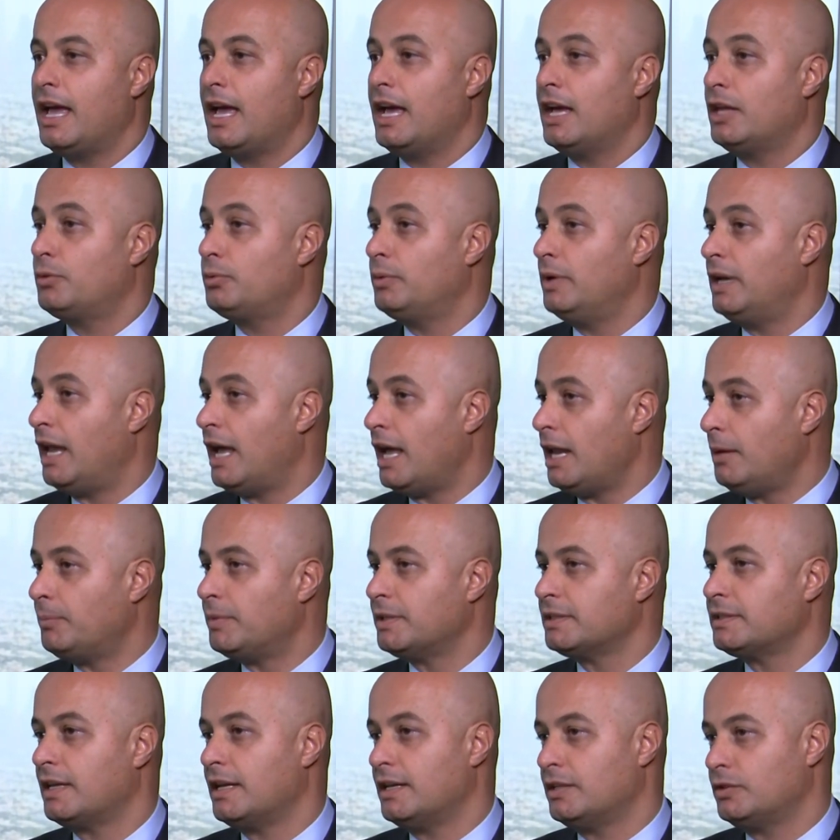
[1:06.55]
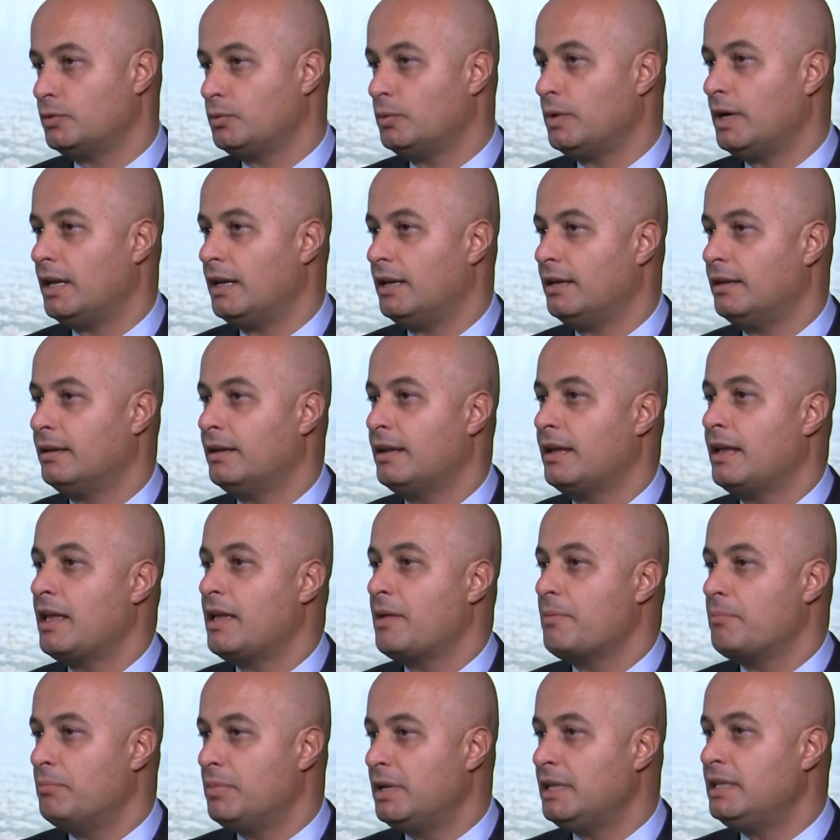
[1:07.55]
It will help us as well
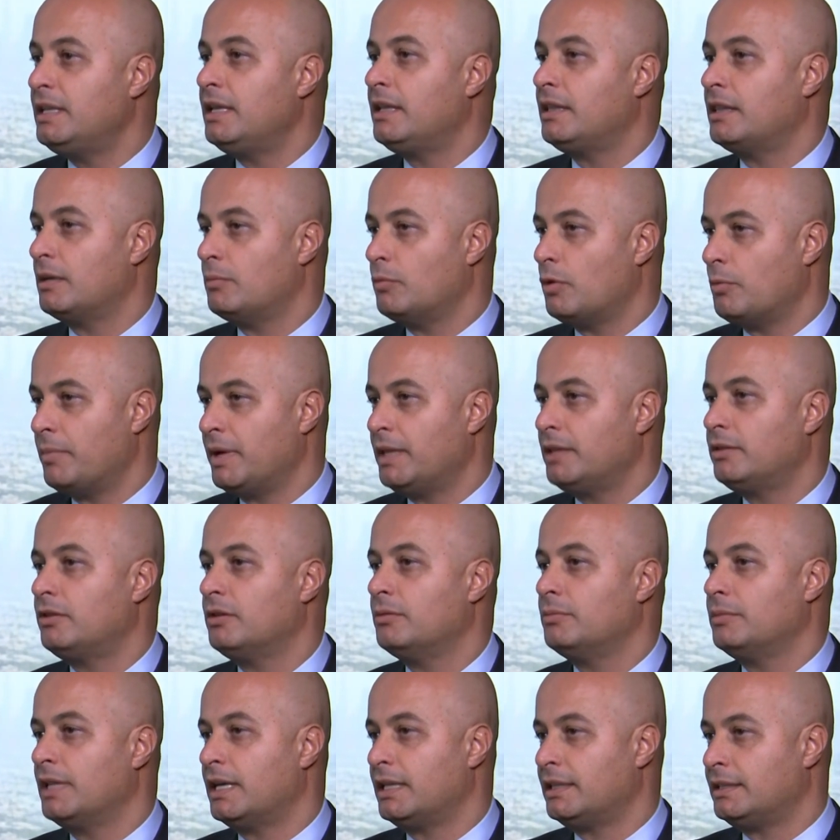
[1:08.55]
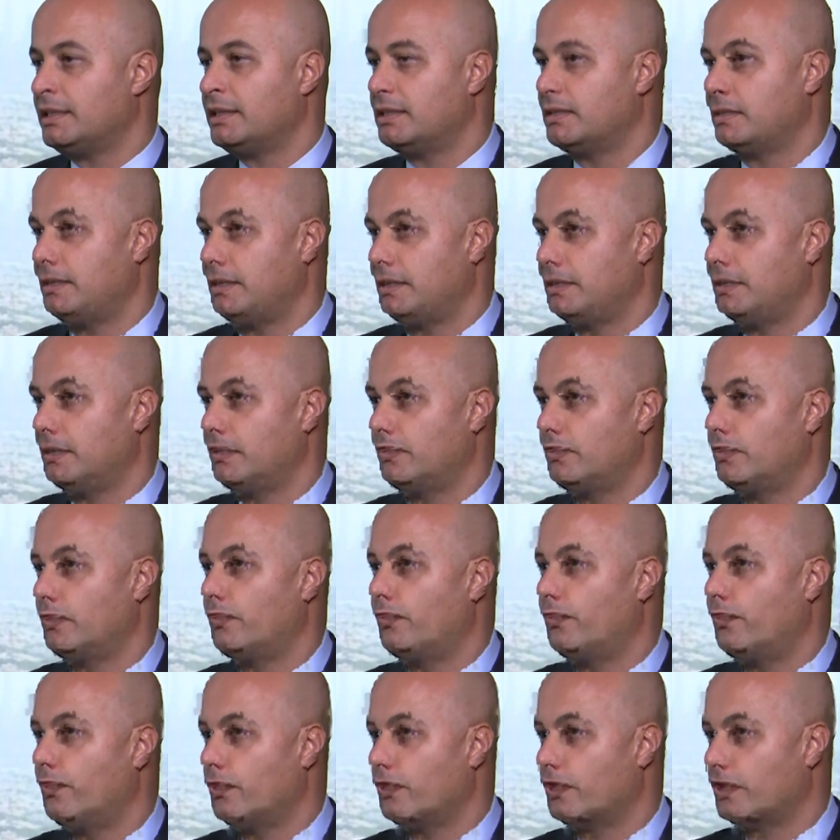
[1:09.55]
building the momentum that is needed
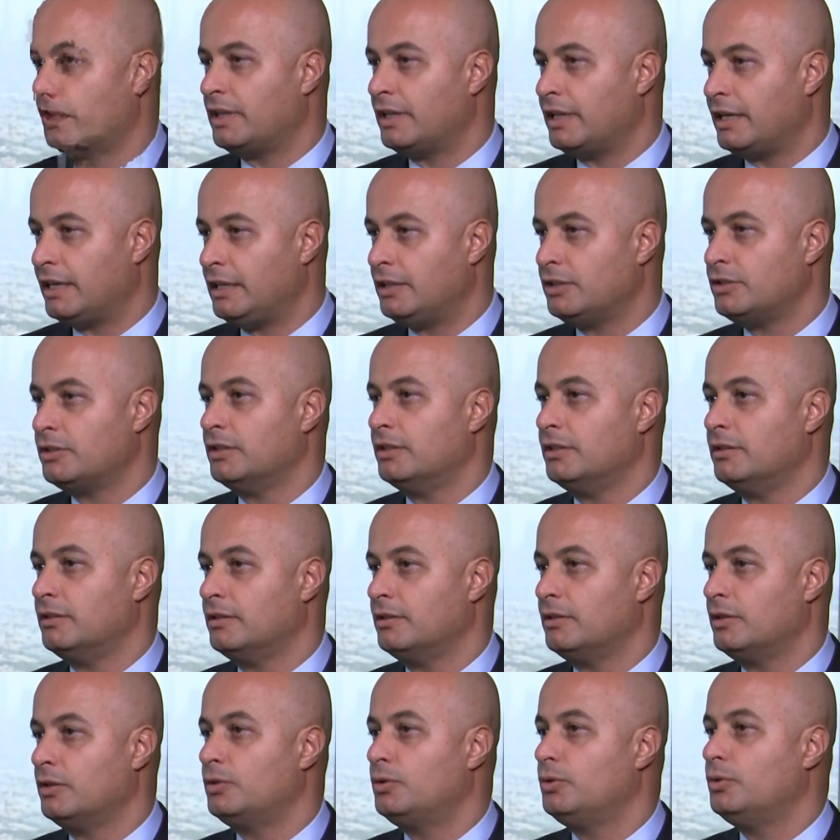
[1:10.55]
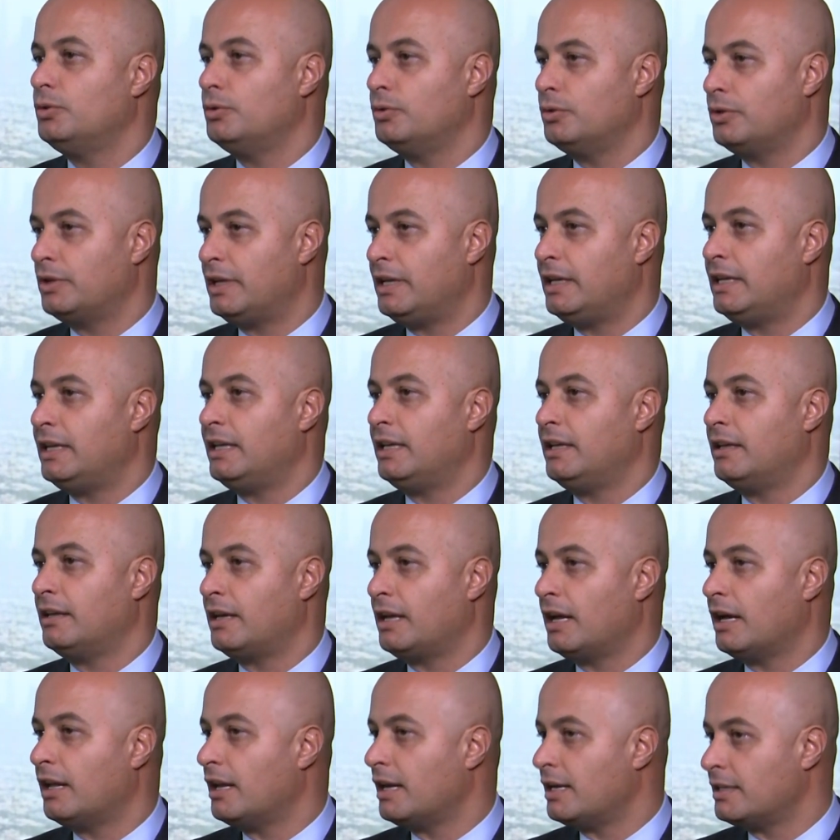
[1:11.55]
for the region to really
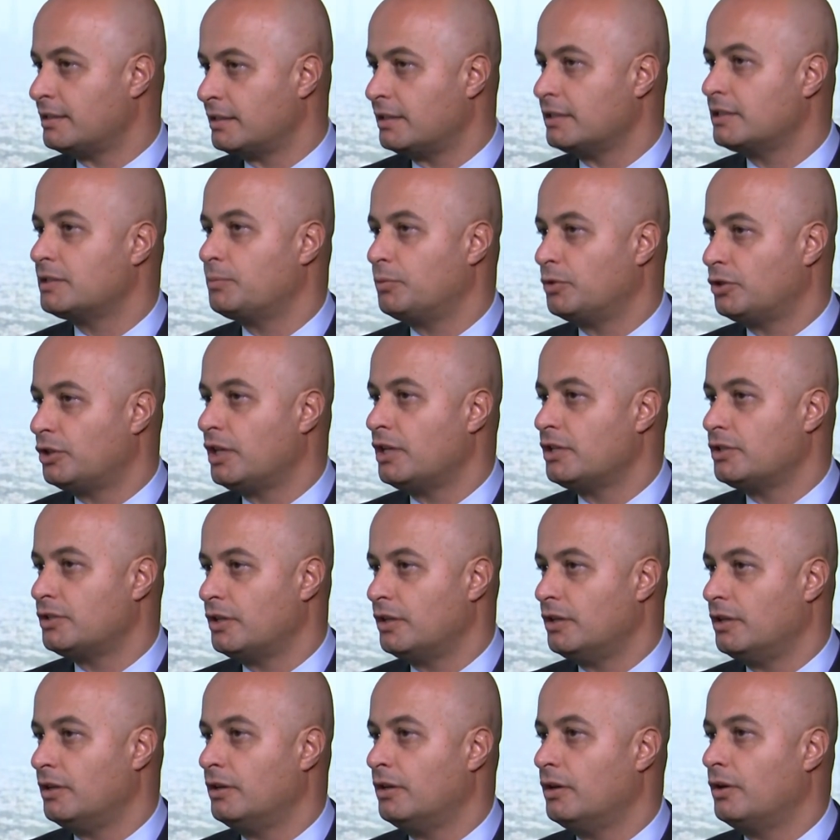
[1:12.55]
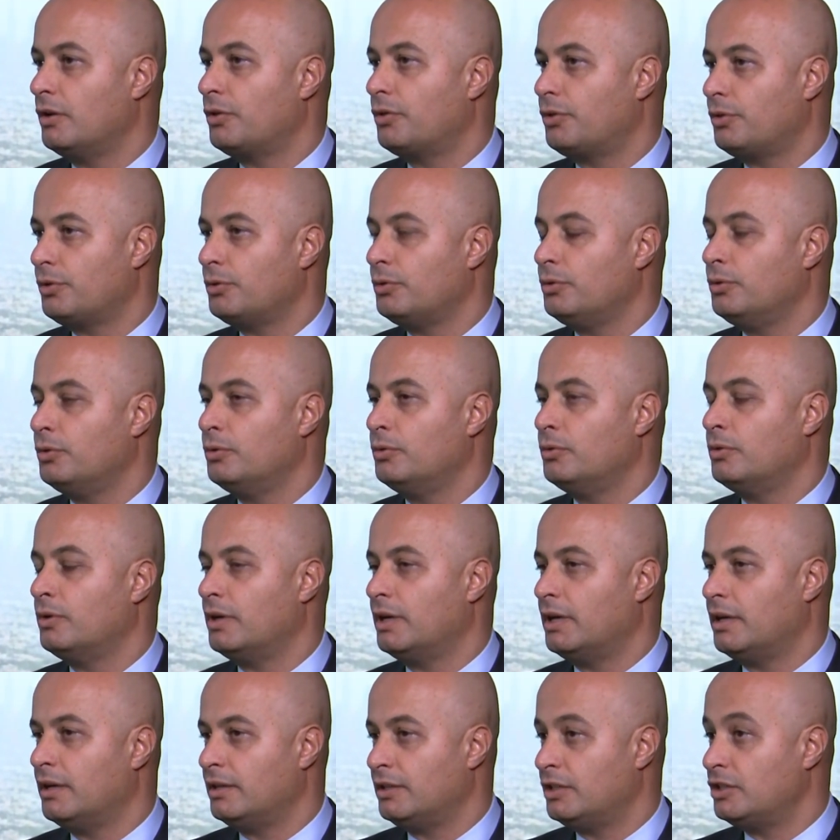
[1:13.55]
realize its potential through
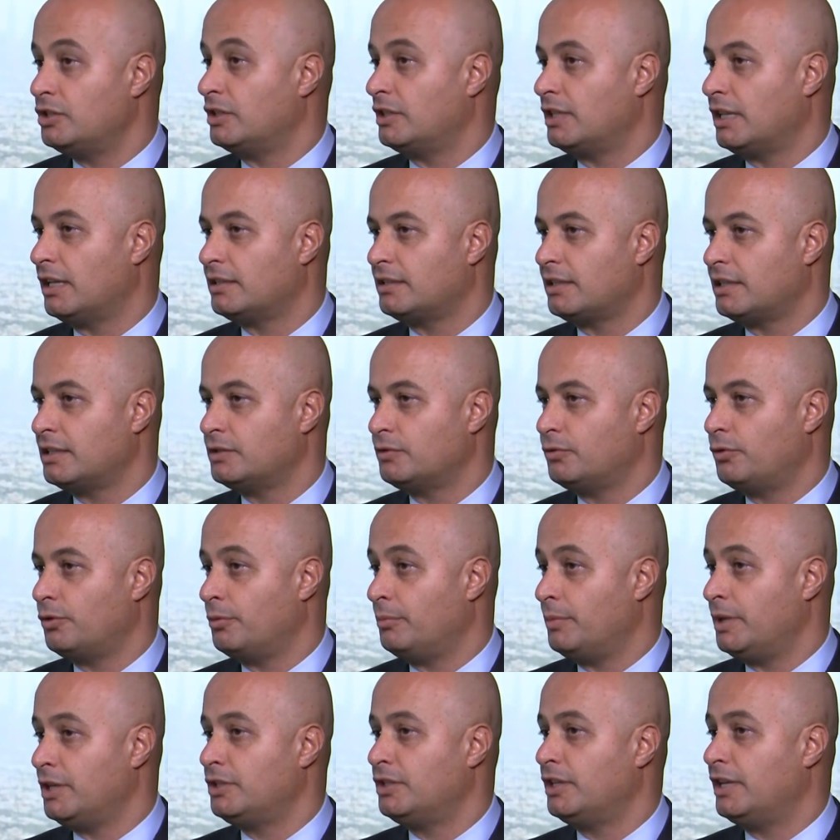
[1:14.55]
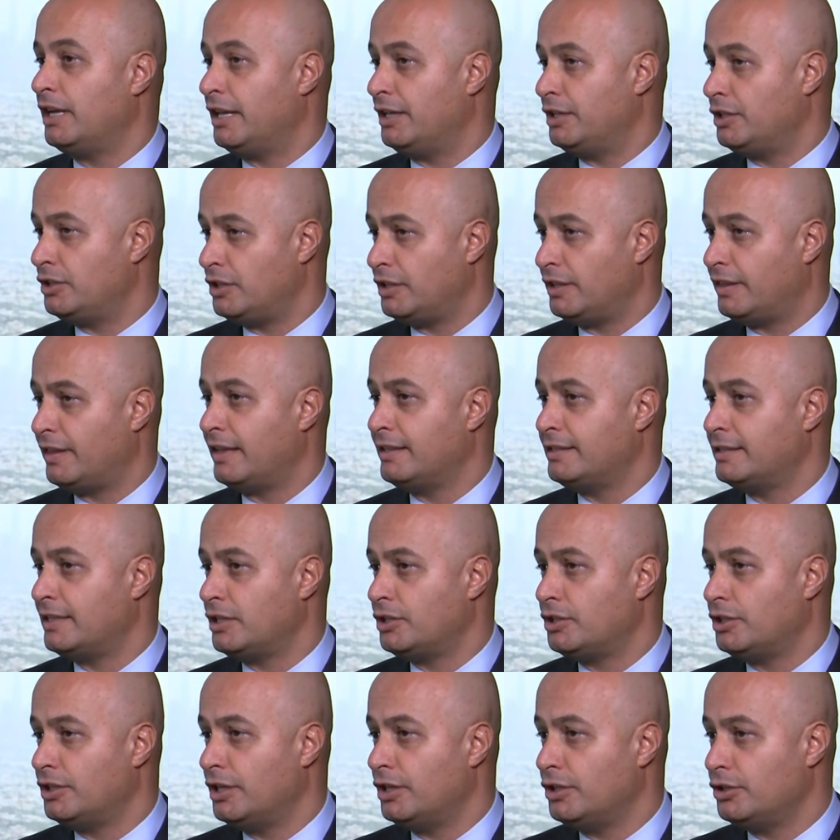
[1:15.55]
uh, digital transformation and
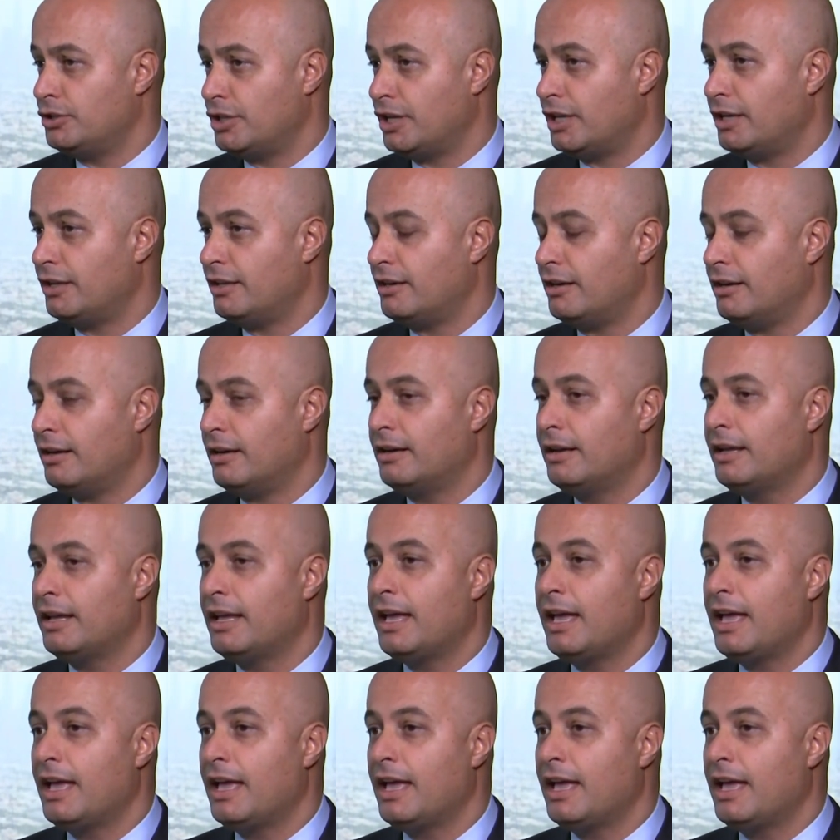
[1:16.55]
digitization in general.